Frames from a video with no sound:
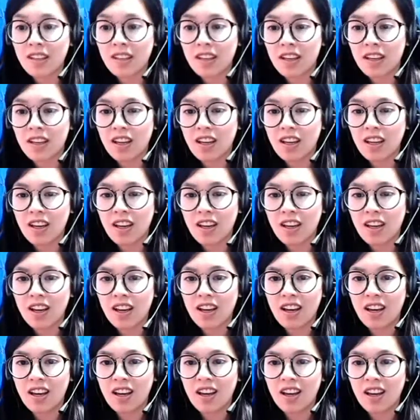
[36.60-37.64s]

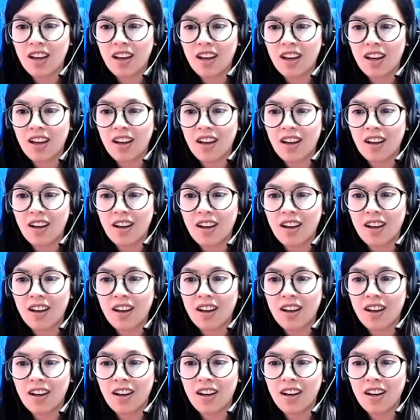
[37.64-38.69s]

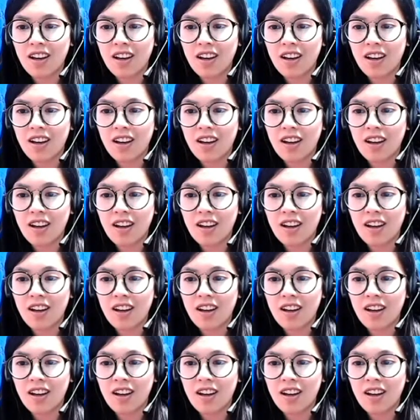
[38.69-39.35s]
Nobody speaks.